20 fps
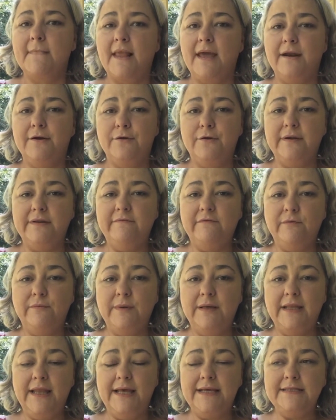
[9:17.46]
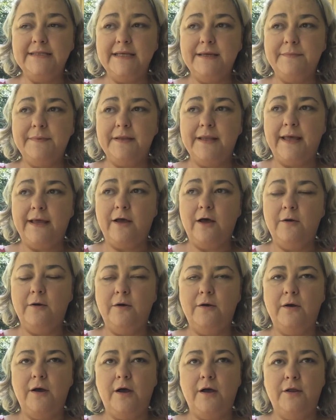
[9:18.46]
and I don't even realize it, but like
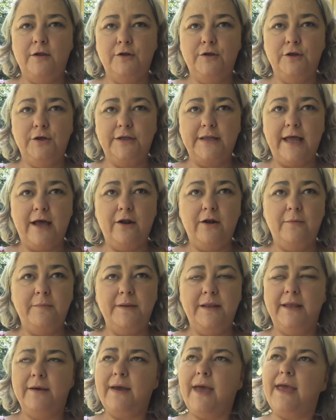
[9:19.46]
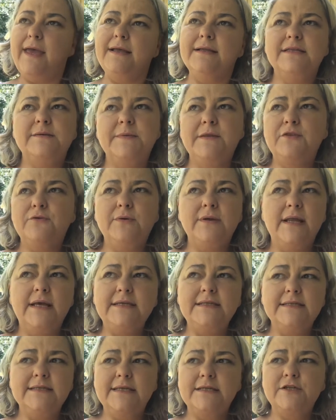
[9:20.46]
I'll look down and be like, hey, it's been 3
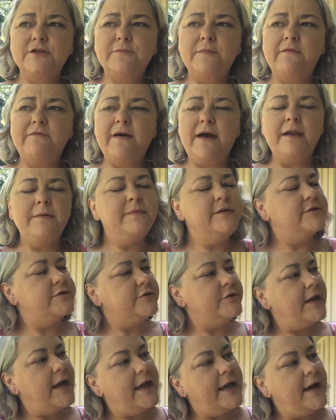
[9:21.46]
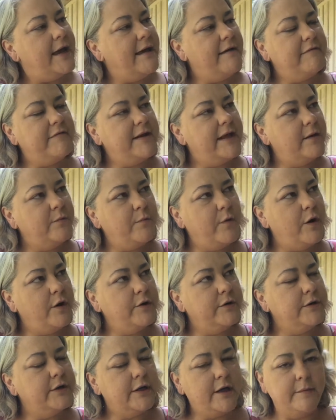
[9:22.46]
days since I took my vitamins, or hey, I haven't had
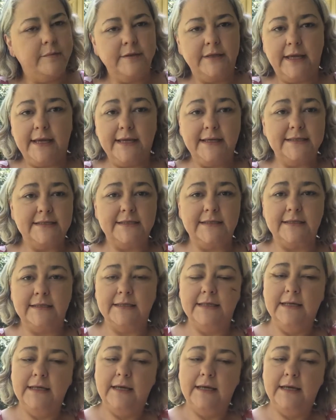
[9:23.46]
water in a couple days. And